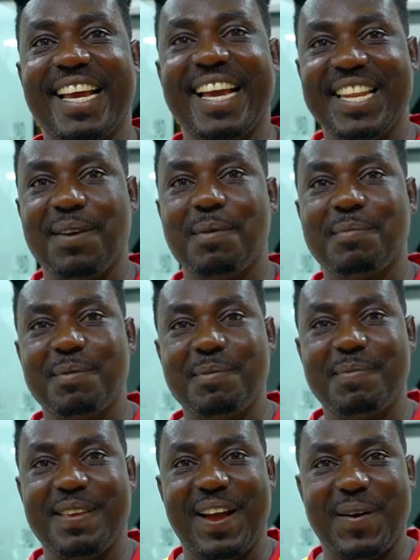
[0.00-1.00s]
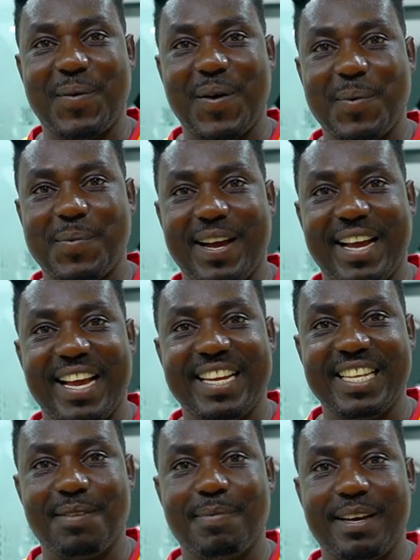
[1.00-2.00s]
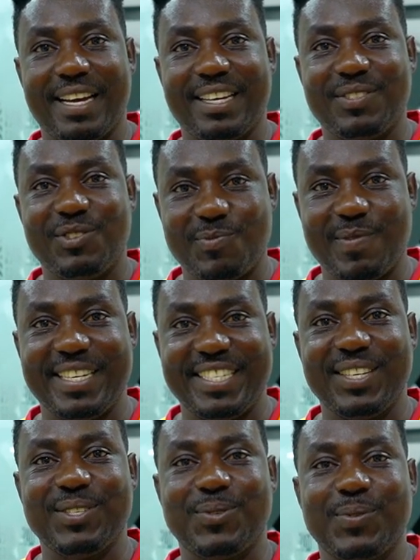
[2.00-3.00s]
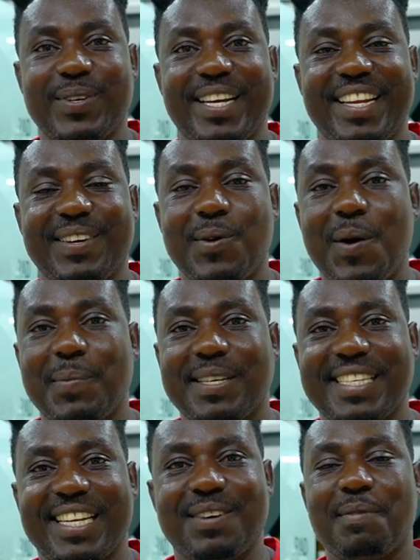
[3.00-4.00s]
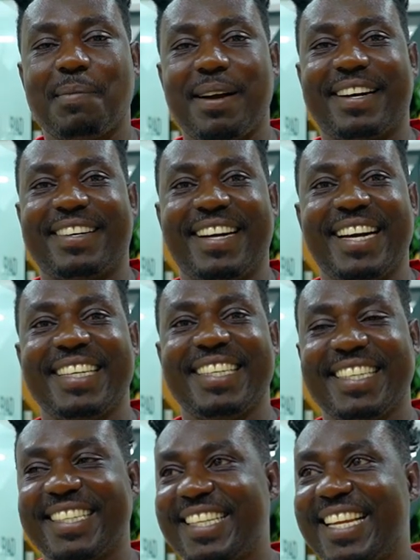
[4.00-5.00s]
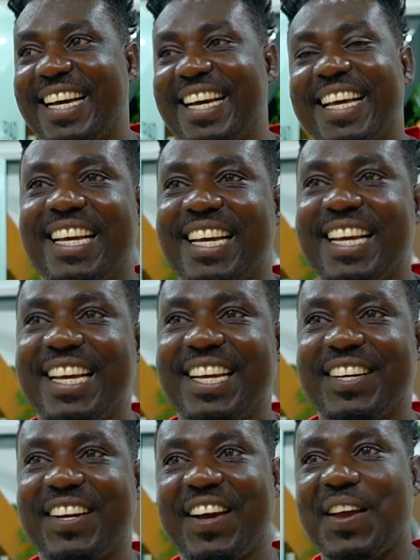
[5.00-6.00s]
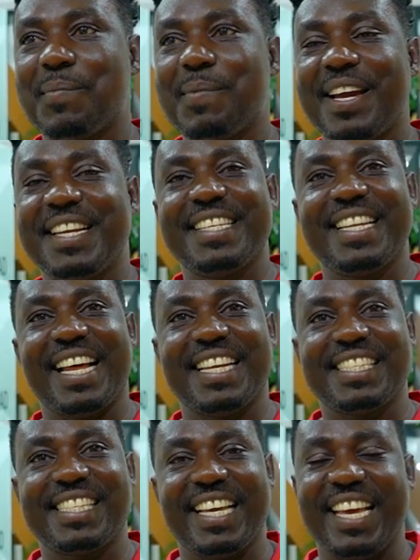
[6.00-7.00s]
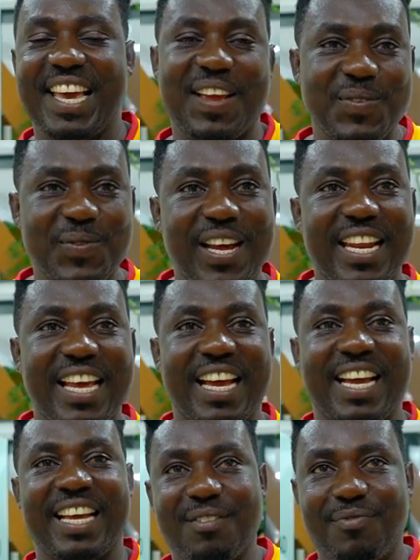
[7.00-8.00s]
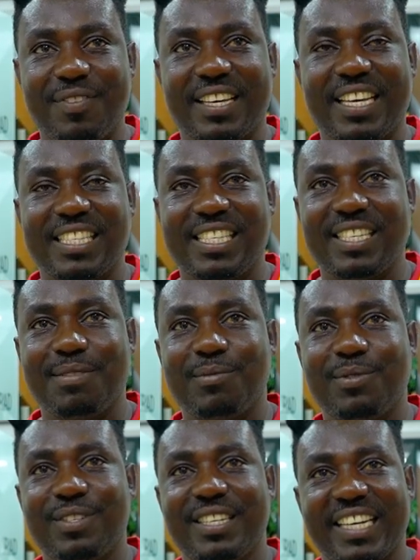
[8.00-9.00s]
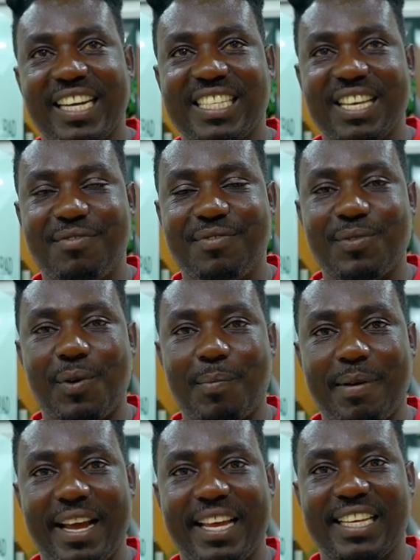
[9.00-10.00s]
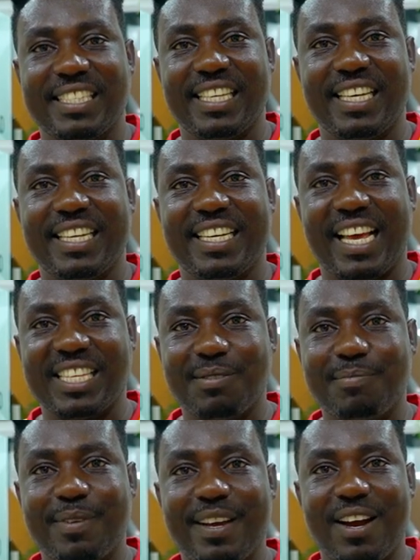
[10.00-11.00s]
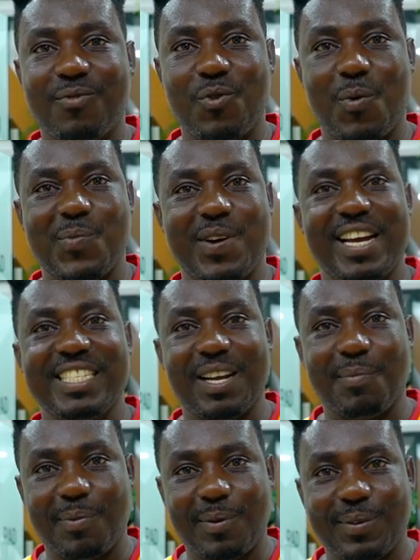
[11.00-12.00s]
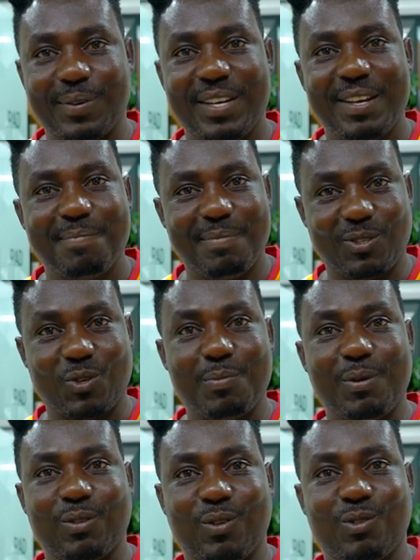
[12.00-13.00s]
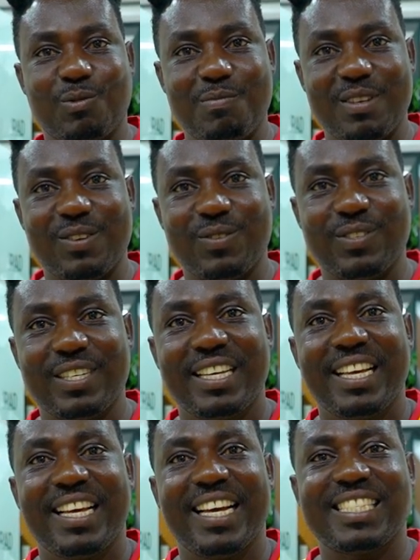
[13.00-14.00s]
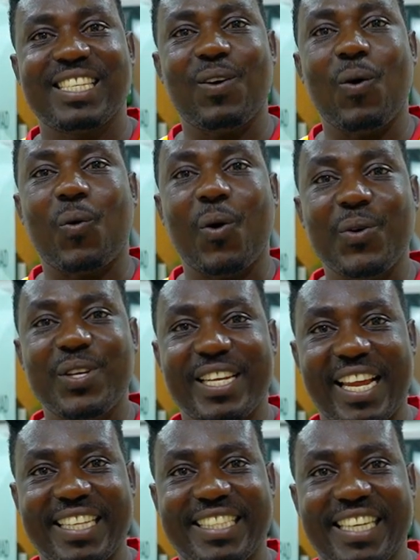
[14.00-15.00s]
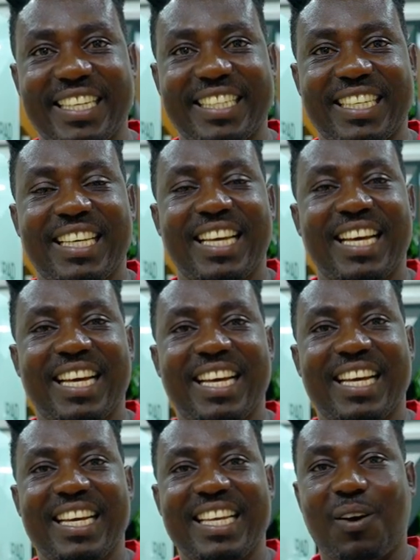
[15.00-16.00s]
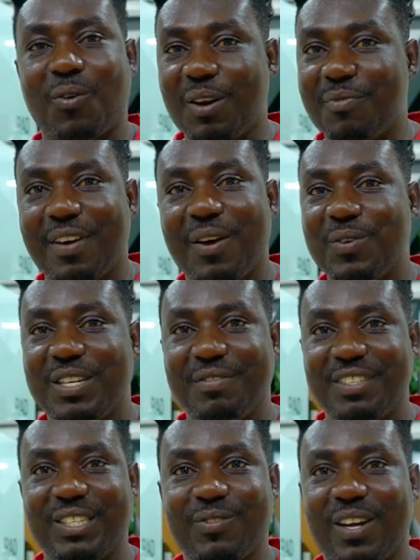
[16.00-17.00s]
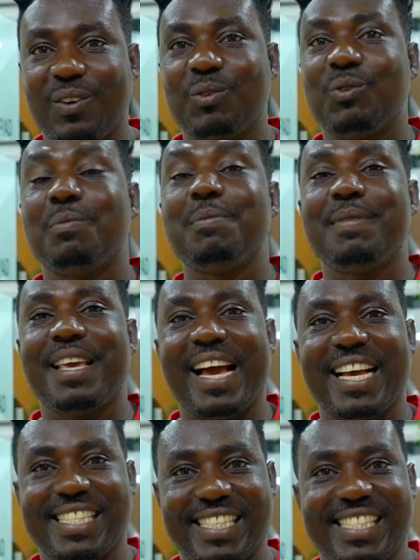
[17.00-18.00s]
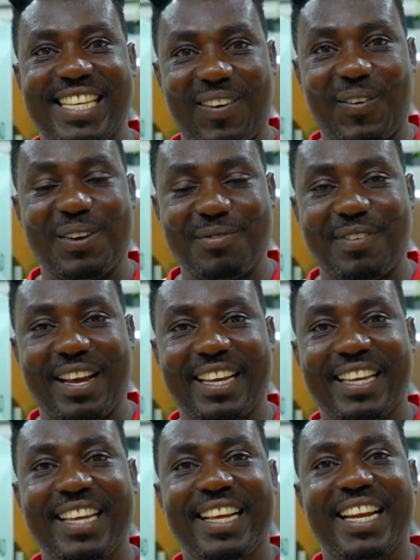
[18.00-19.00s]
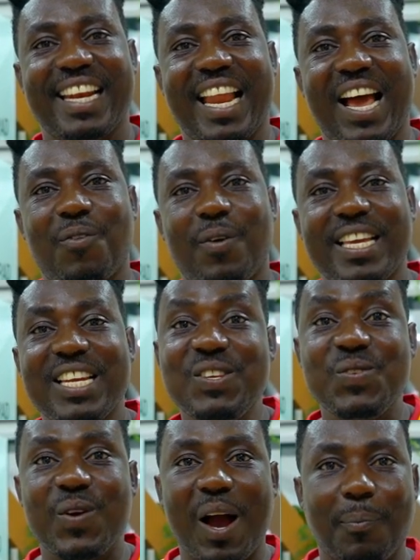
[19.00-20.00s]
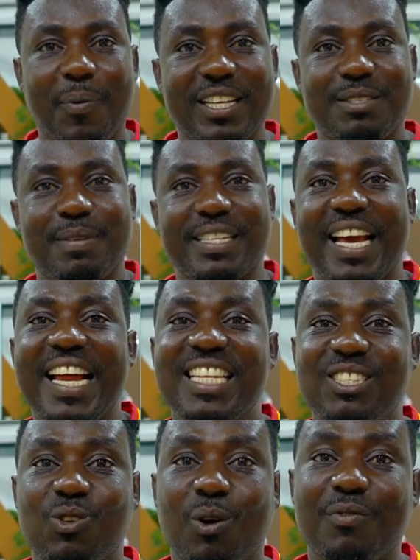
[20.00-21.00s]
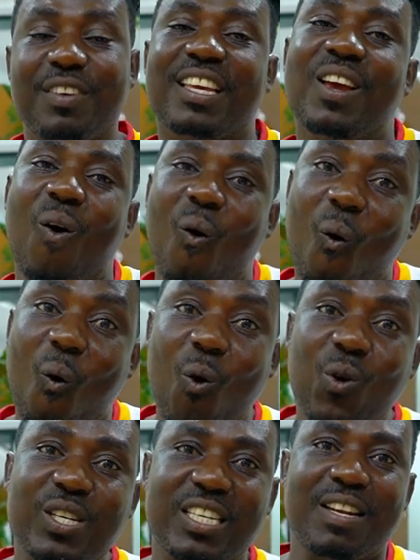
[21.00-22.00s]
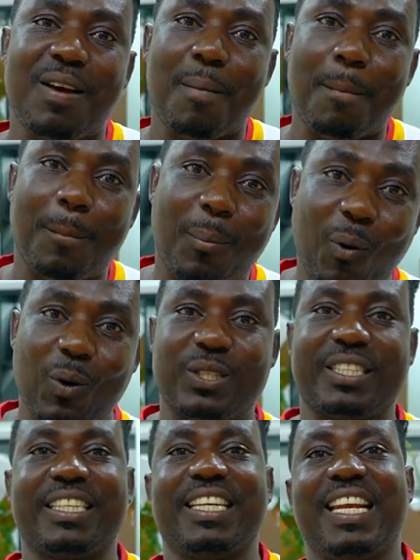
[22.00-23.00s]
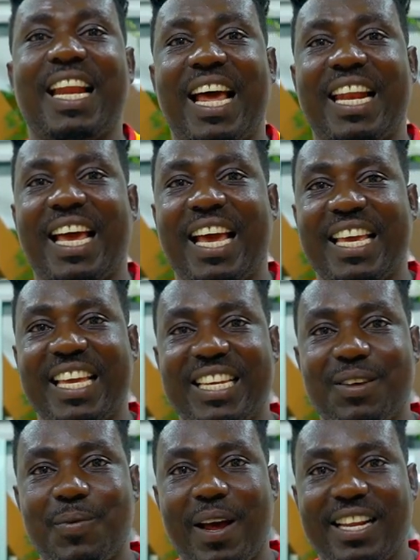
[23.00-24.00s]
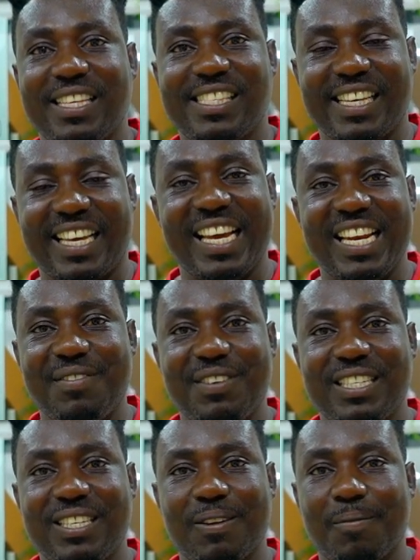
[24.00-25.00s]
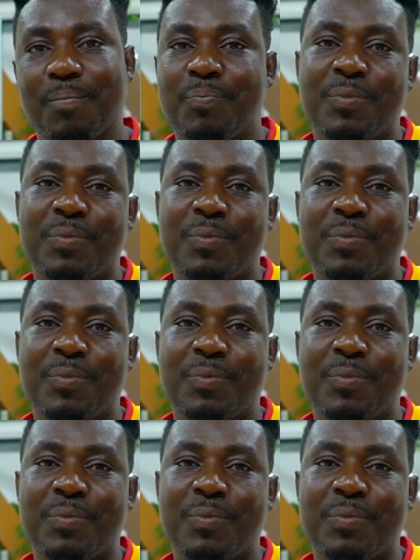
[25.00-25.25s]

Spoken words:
And the abemo bibia akwa ba de ba ntuma die so ene kwa ambassador mabaka yes na enkan ye ba ni nyina ne se enwa na efie kase mu kata afri ho ba ye se Daasebre Akuamoah Agyapong pesko to so mienu se Okwahu United ya qualify ko division 1 odo bibia ase se ya qualify na waye new appointment e dissolve old board na na e dey run second division